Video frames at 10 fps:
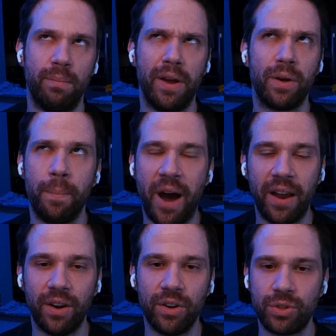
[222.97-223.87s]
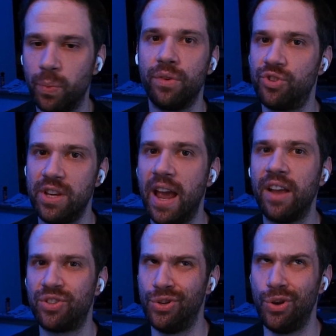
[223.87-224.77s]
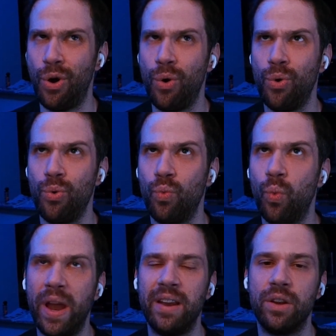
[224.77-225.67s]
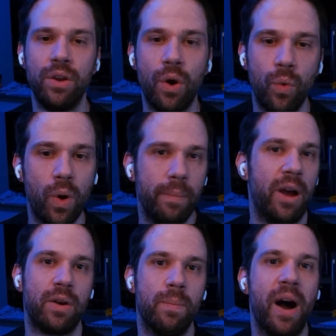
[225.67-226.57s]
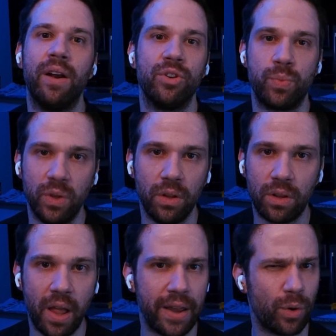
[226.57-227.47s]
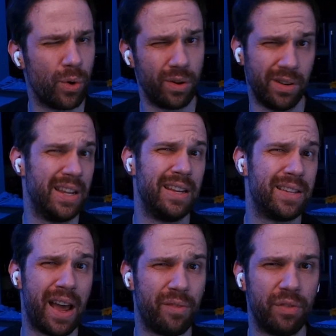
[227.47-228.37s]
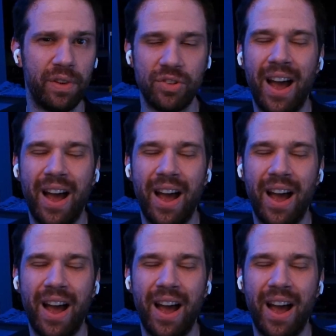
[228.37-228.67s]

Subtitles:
Michael Myers when she has no way to know what Michael Myers would look like or need to have a vision.